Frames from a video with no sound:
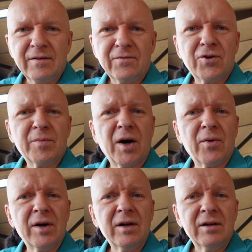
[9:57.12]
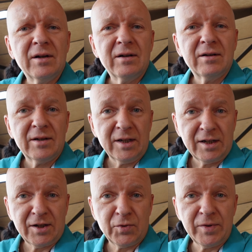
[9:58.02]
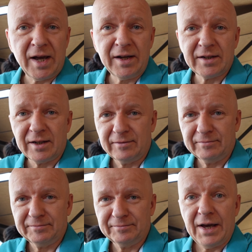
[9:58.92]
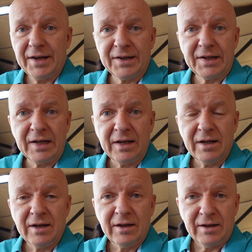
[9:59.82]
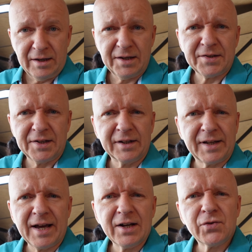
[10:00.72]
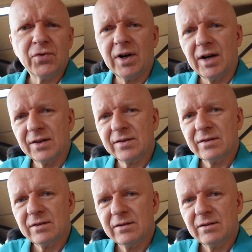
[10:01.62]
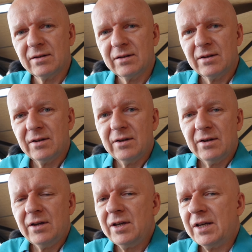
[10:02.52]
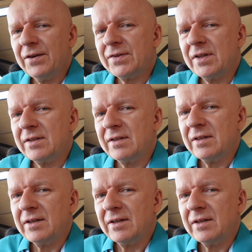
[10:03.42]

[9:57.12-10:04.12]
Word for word: from our Creator, and He still cares for us. He gives us